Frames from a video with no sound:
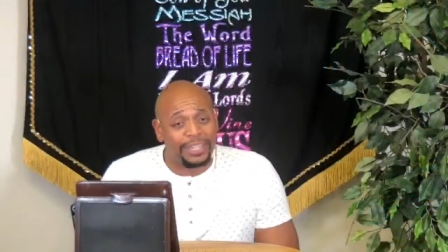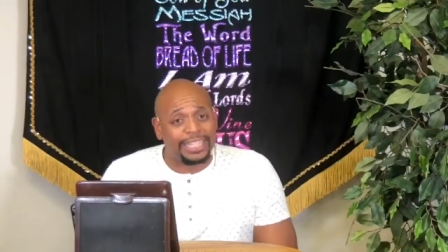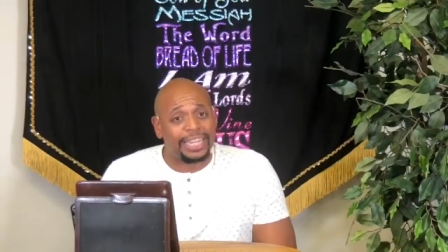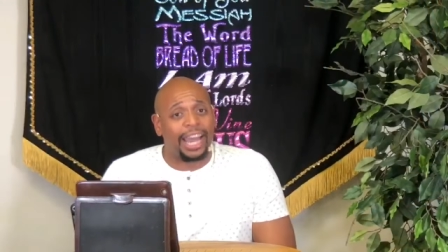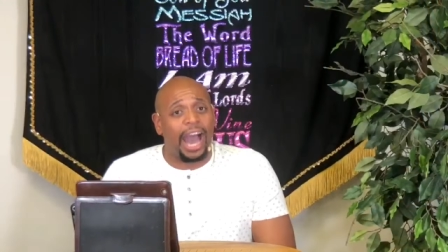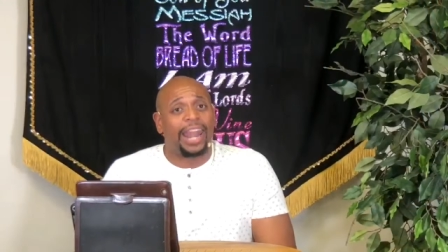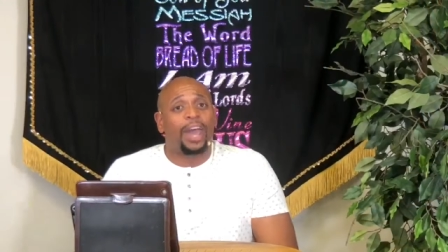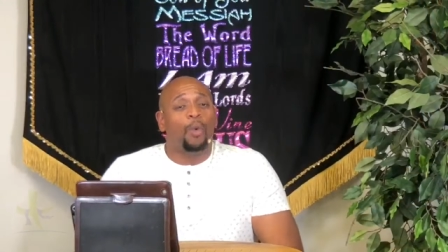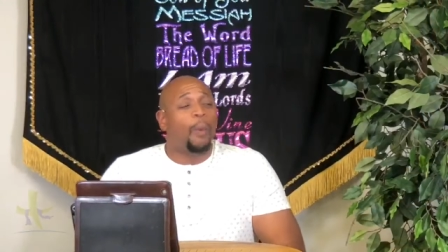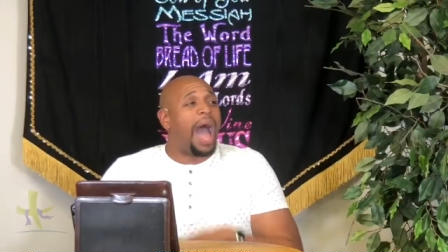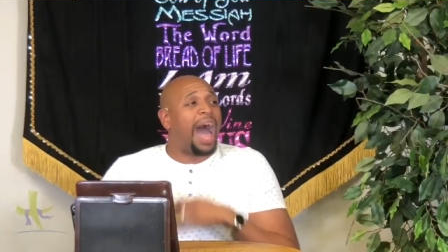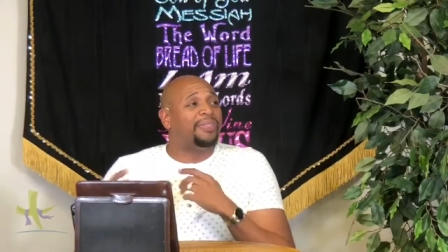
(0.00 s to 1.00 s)
to God,
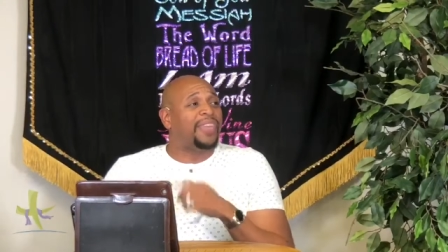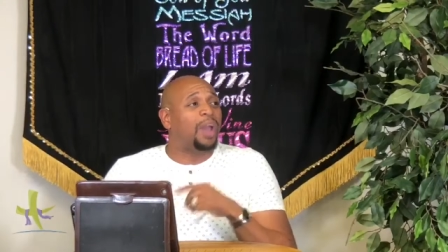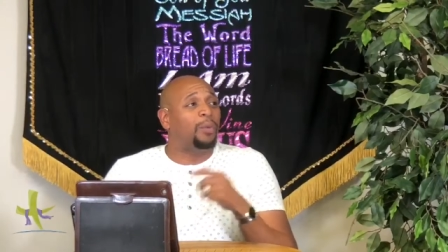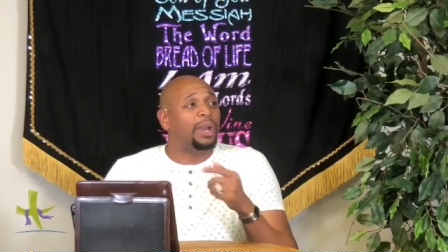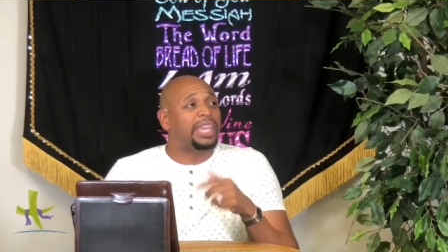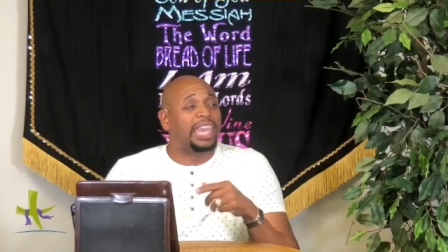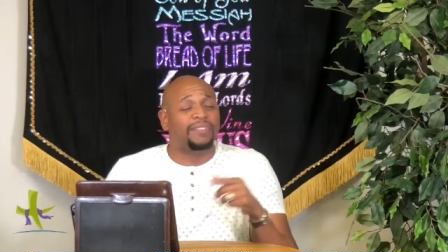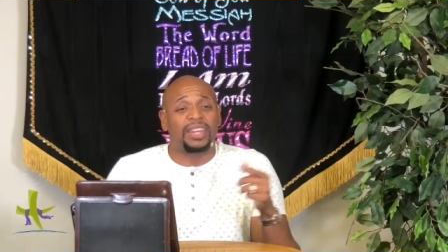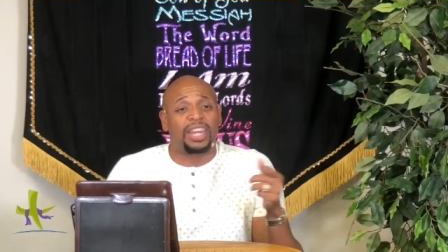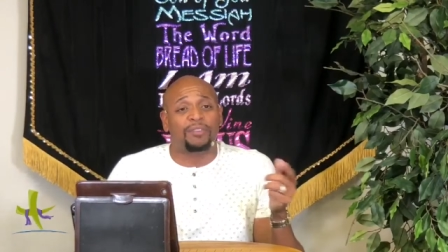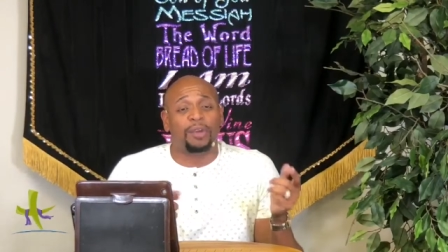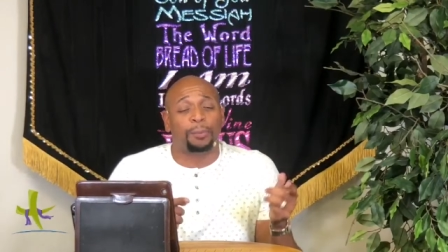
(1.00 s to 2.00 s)
while they were giving
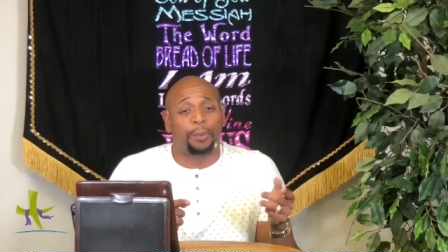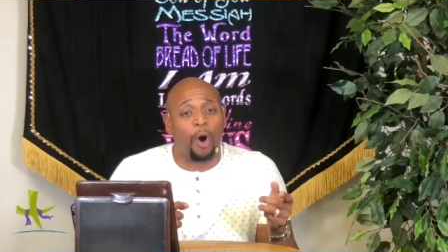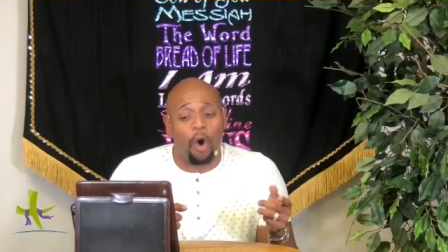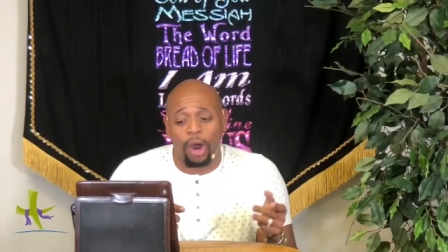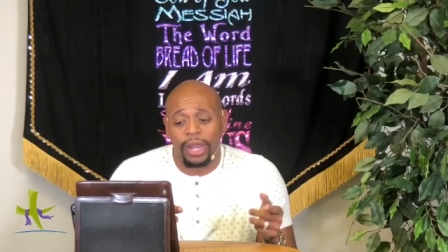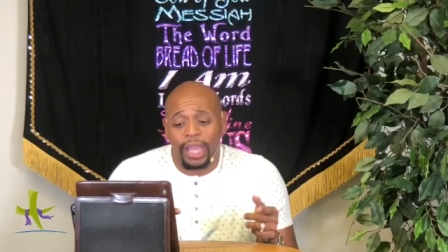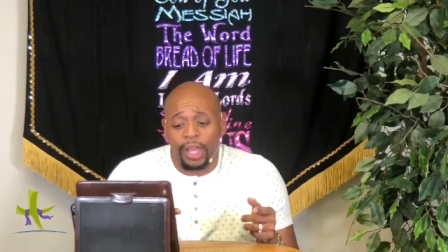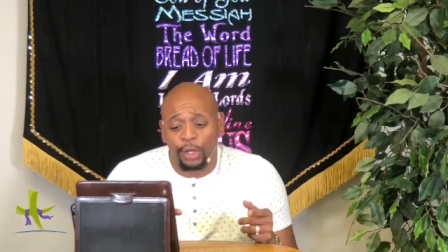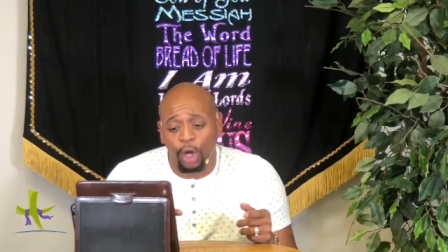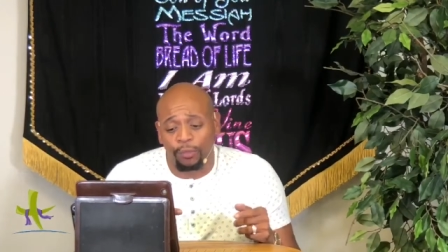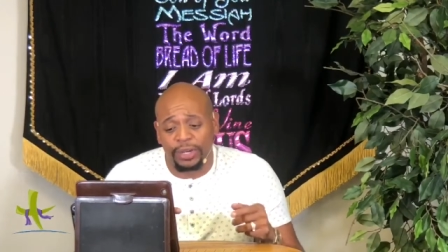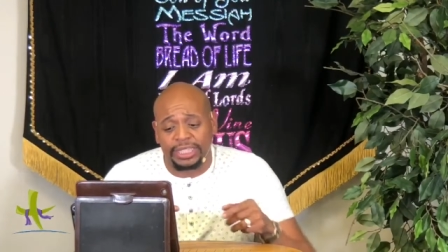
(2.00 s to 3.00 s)
the report,
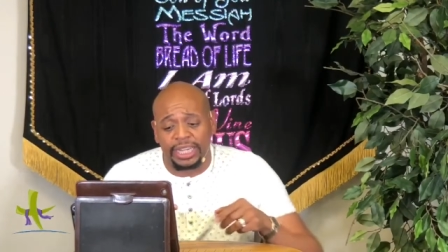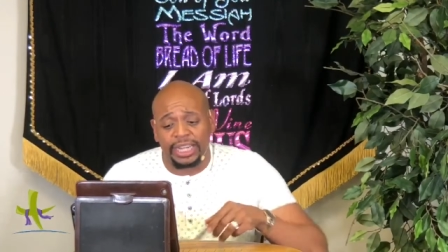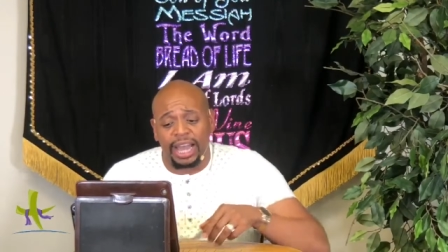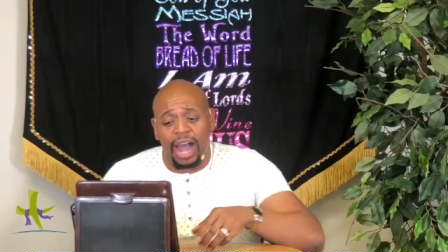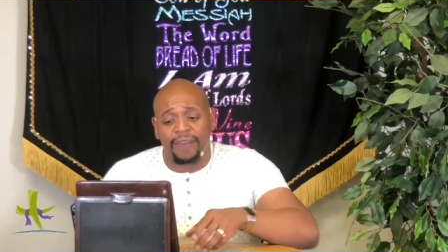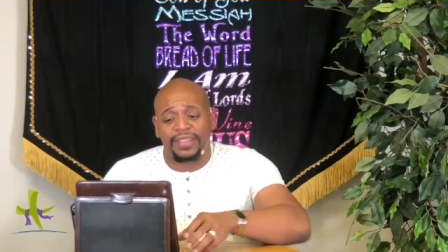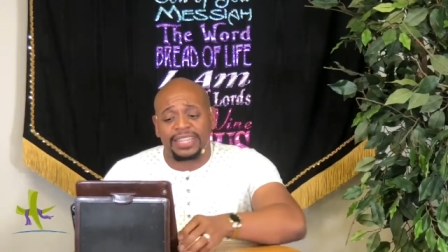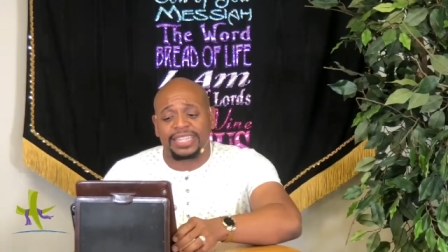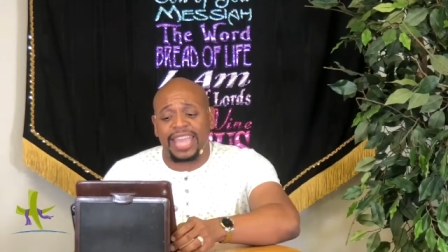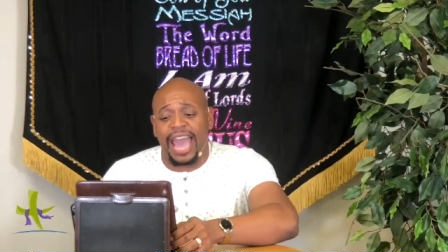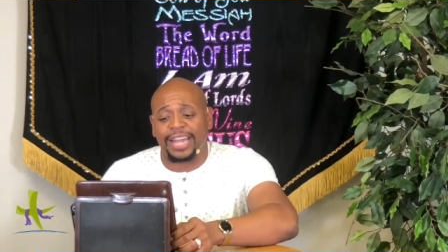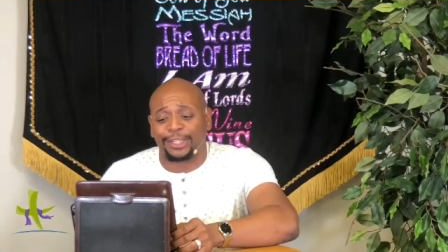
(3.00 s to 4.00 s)
glory to God, the
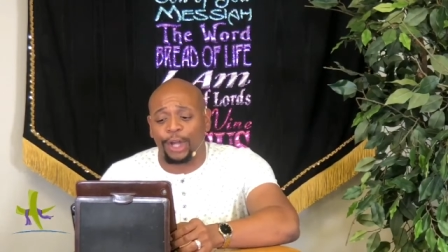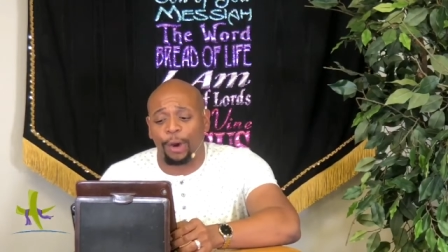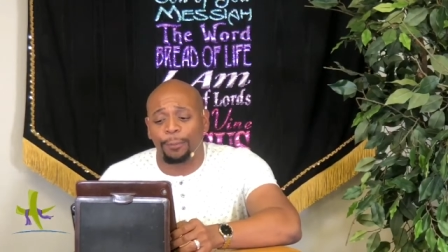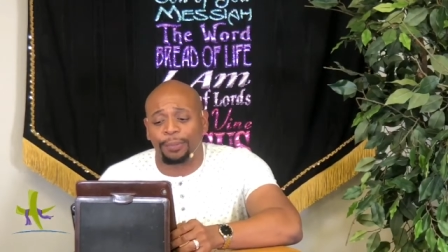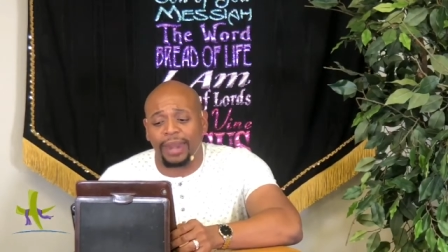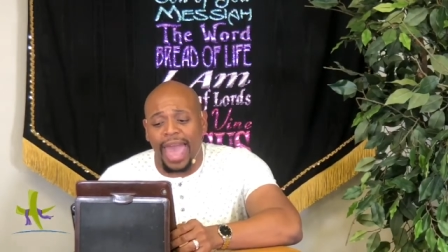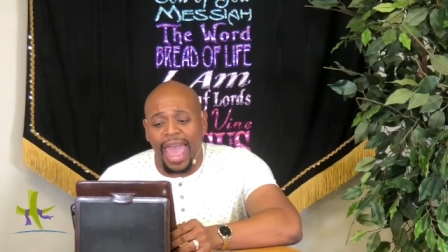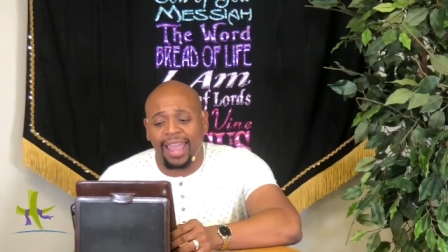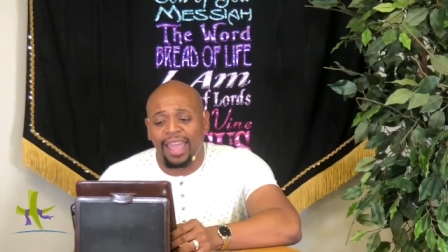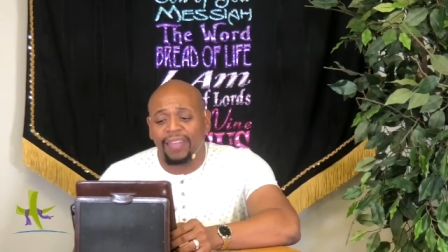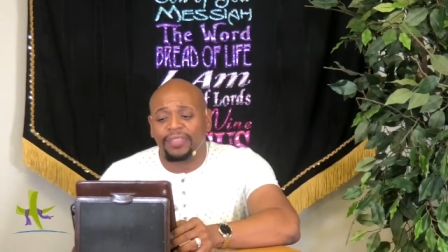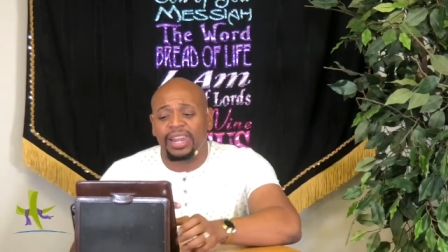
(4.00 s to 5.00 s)
sky turned black,
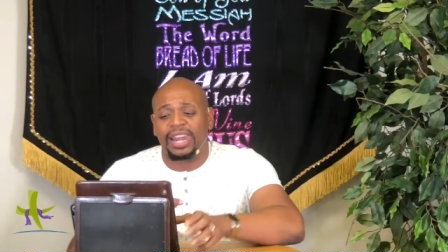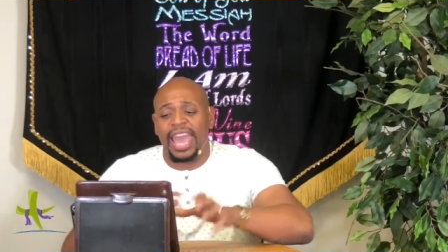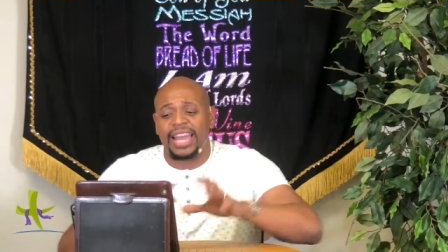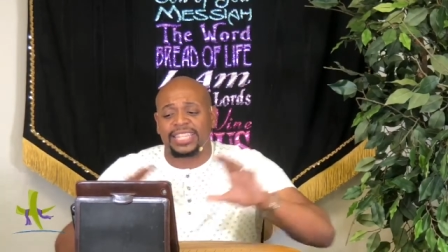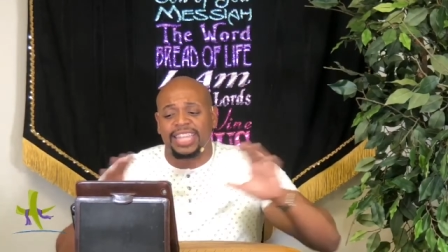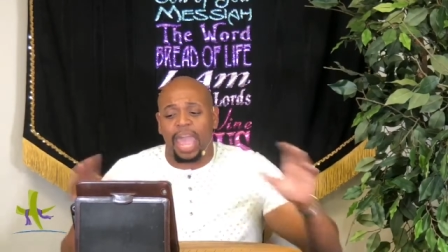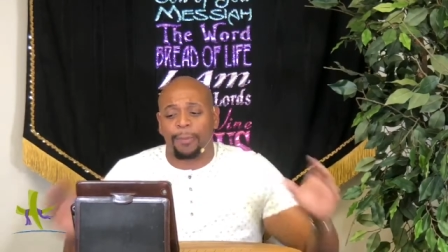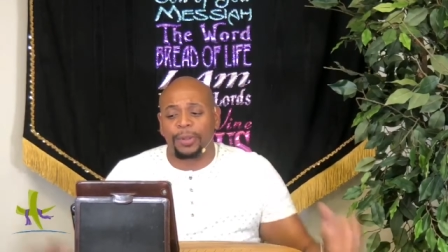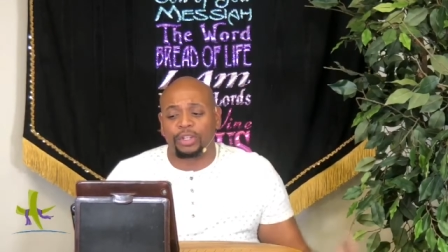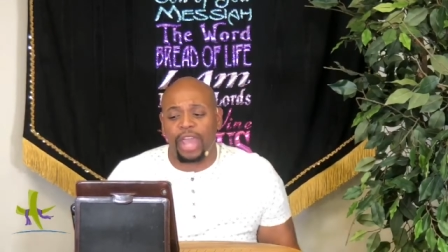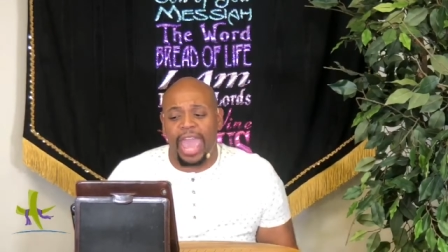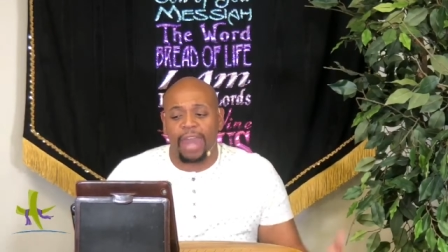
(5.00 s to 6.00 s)
the landscape
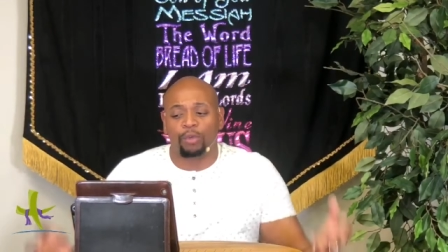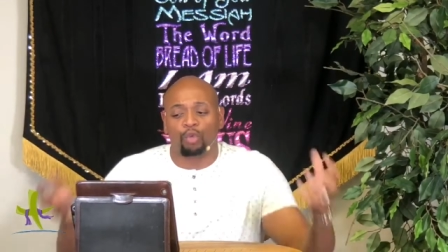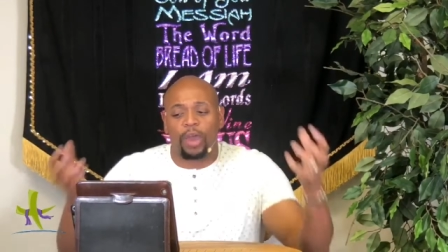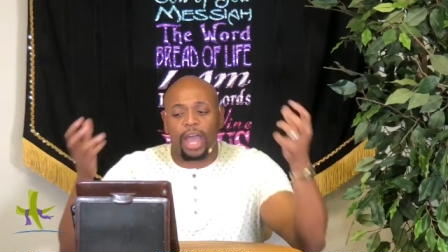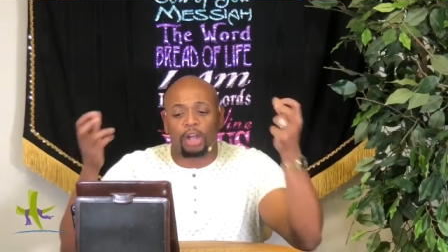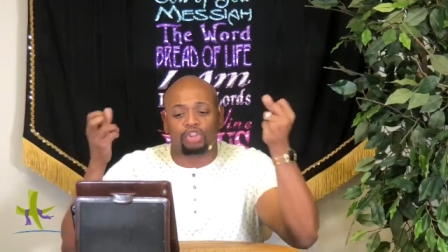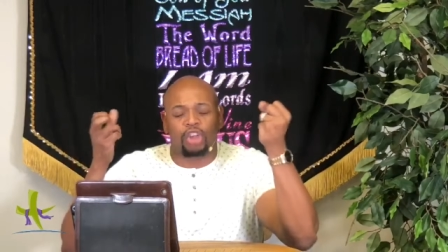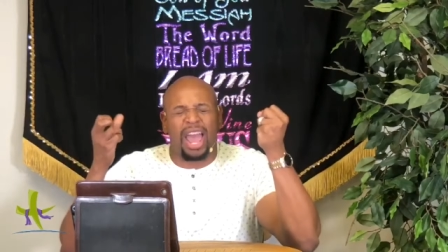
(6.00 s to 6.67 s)
and, rail,